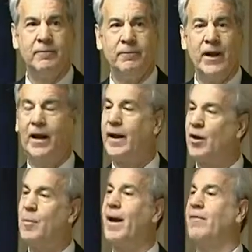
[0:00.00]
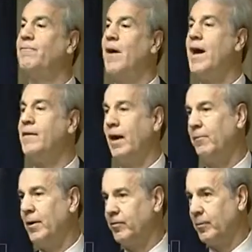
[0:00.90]
Now I got to go back and find that
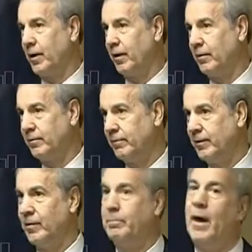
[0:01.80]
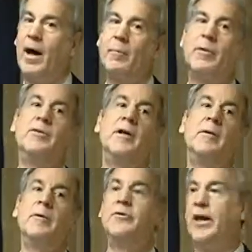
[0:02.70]
resume. Is it Bob or Jim
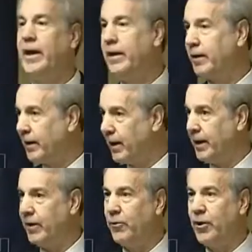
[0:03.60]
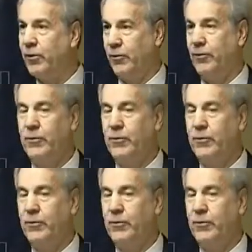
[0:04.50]
or Jane? God, I don't know.